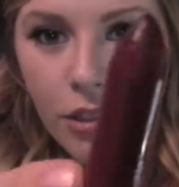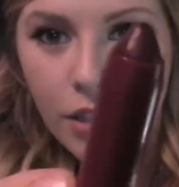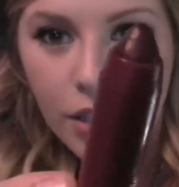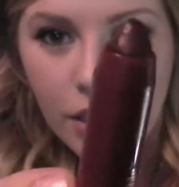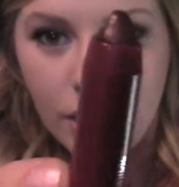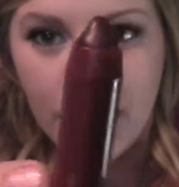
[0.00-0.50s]

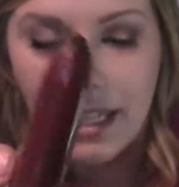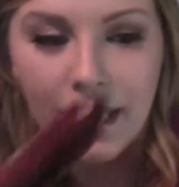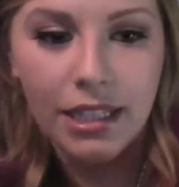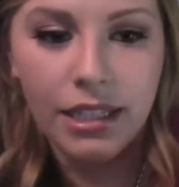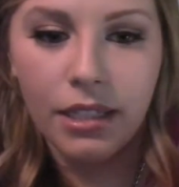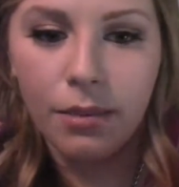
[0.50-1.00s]
just looks like
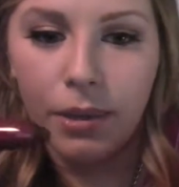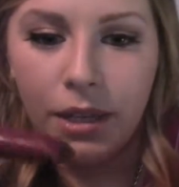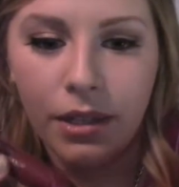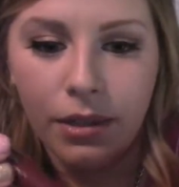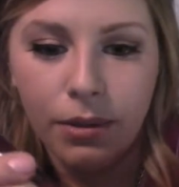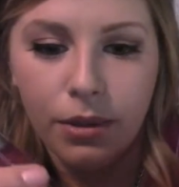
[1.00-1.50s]
this. It's one
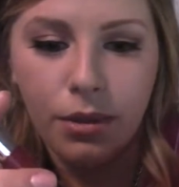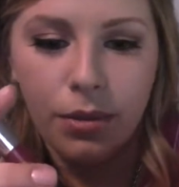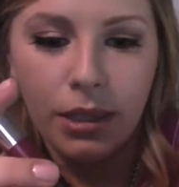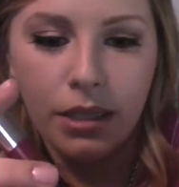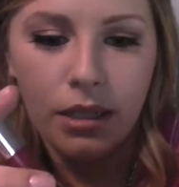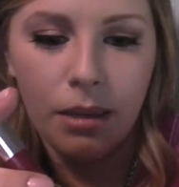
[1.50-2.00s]
of those
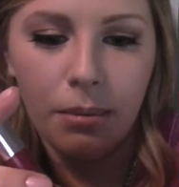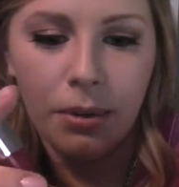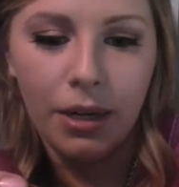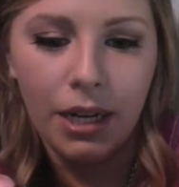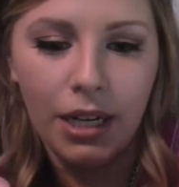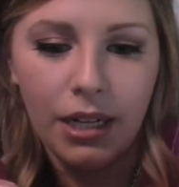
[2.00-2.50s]
twist up
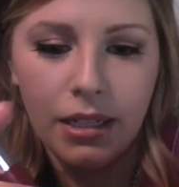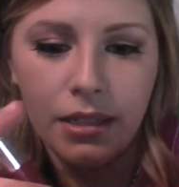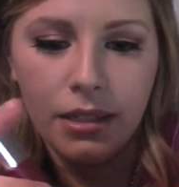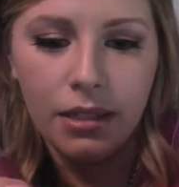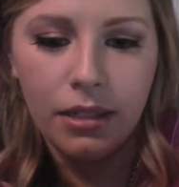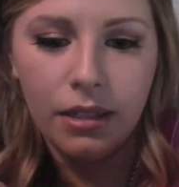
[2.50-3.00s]

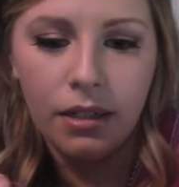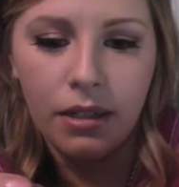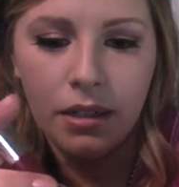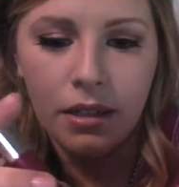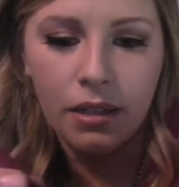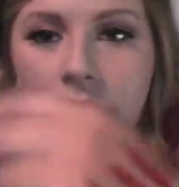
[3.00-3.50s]
crayons,
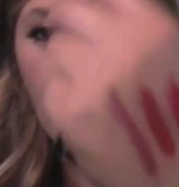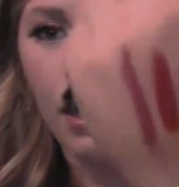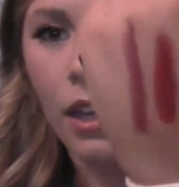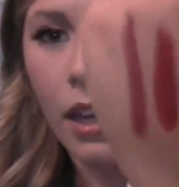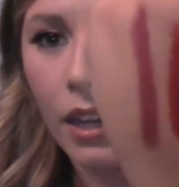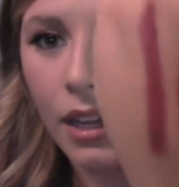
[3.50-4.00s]

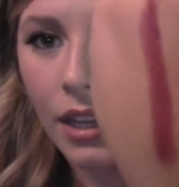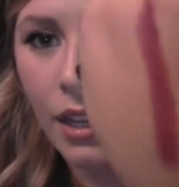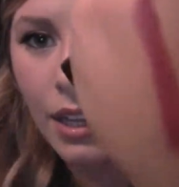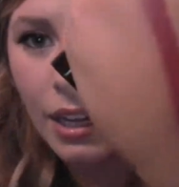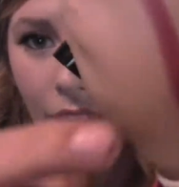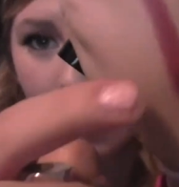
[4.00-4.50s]

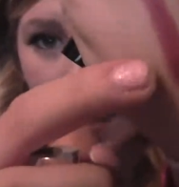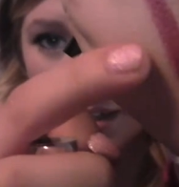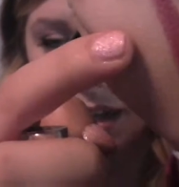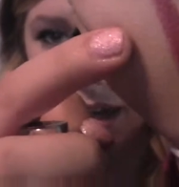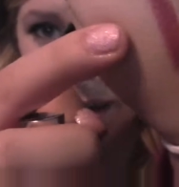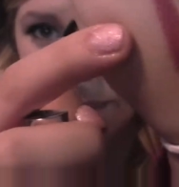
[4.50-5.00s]

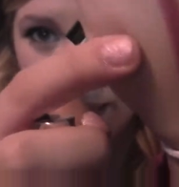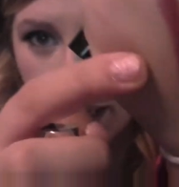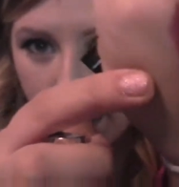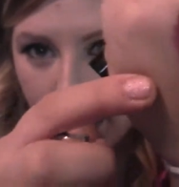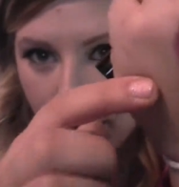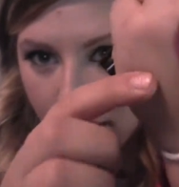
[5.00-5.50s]
and
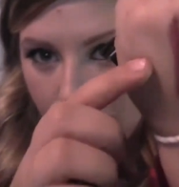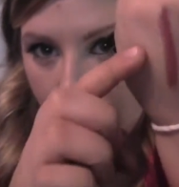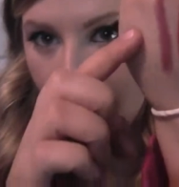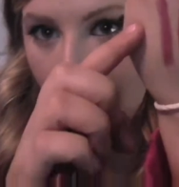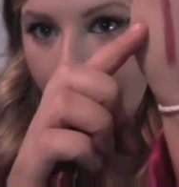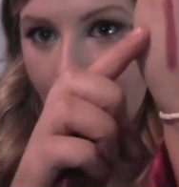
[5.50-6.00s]
it's
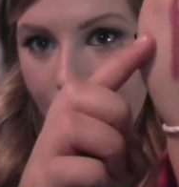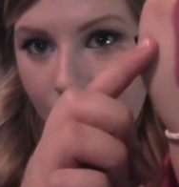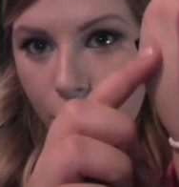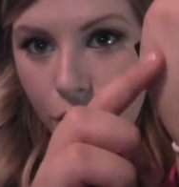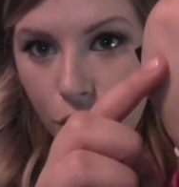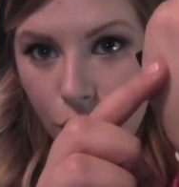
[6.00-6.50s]
not
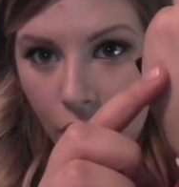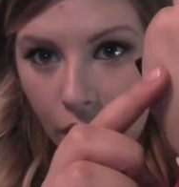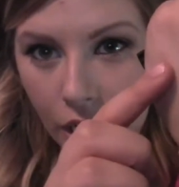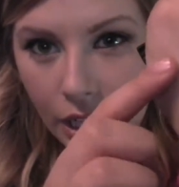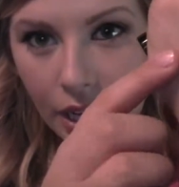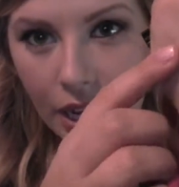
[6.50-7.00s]
as
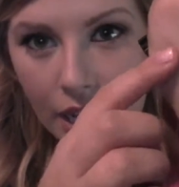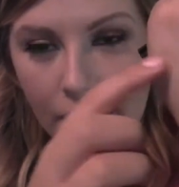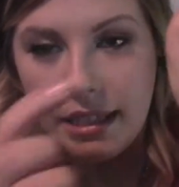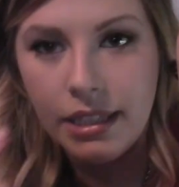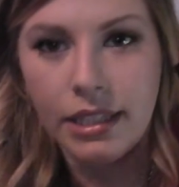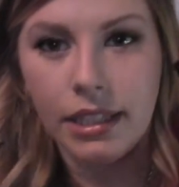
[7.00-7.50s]
dark
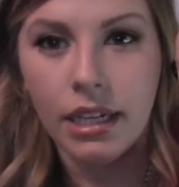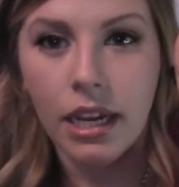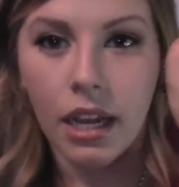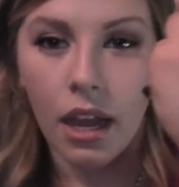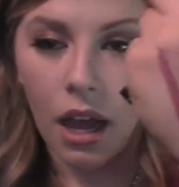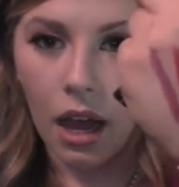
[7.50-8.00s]
as
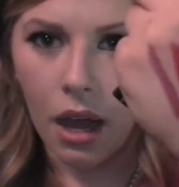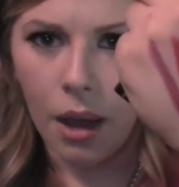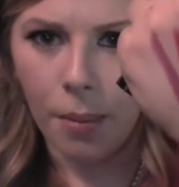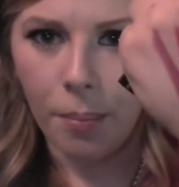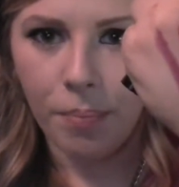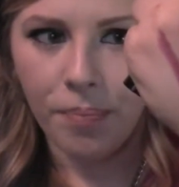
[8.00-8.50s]

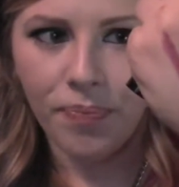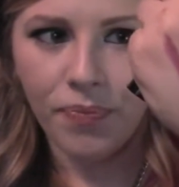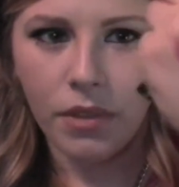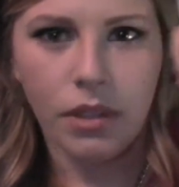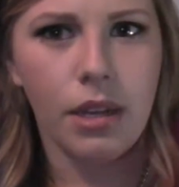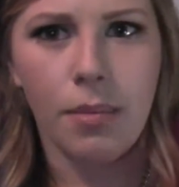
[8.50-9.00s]

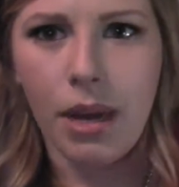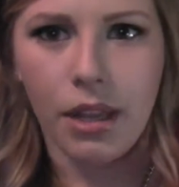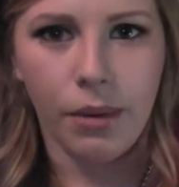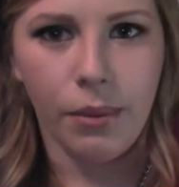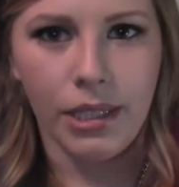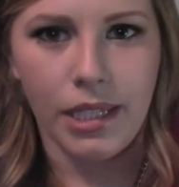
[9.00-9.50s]
some
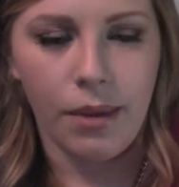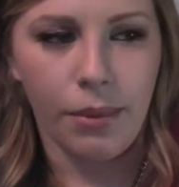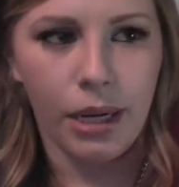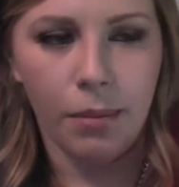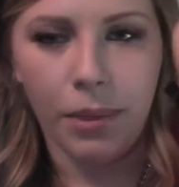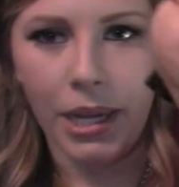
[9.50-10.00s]
other ones I
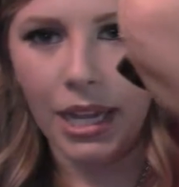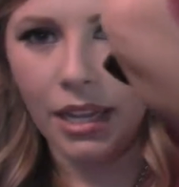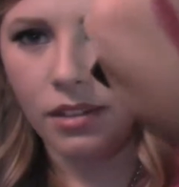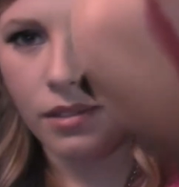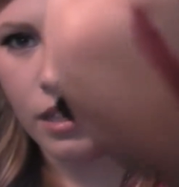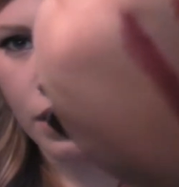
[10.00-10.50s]
wear, but
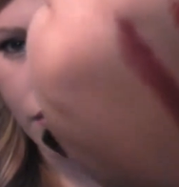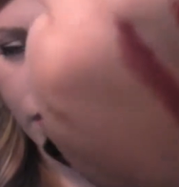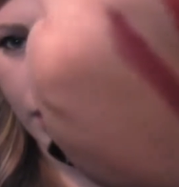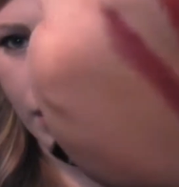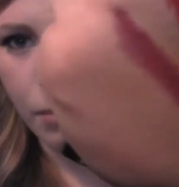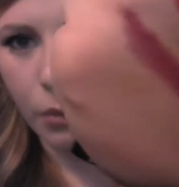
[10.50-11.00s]
it's
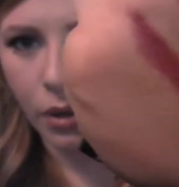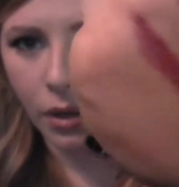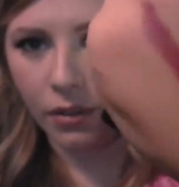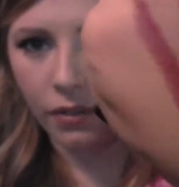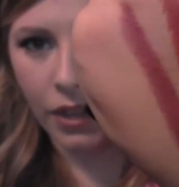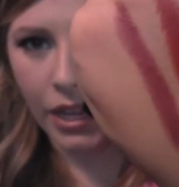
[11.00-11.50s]
definitely more
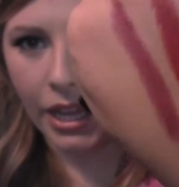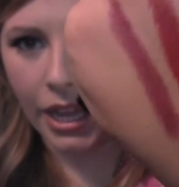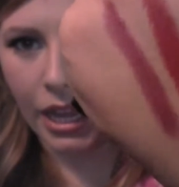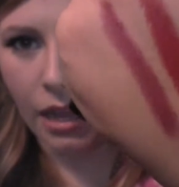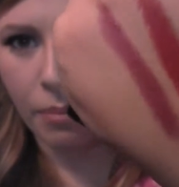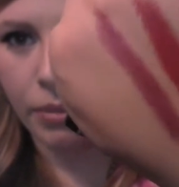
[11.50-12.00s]
of like
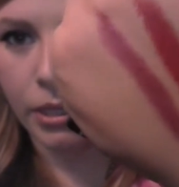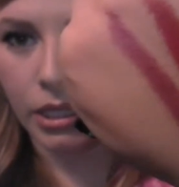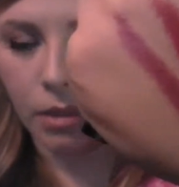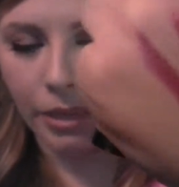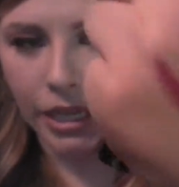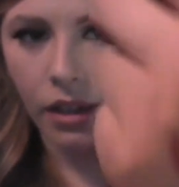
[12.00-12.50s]
a
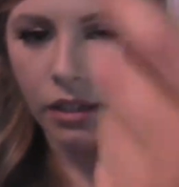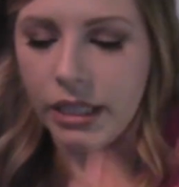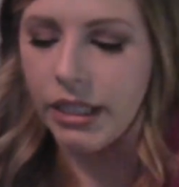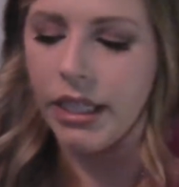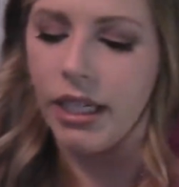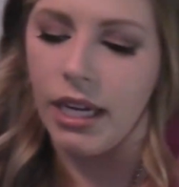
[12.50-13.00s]
plummy
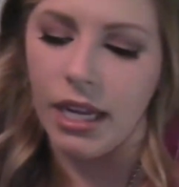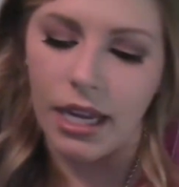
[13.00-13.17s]
color.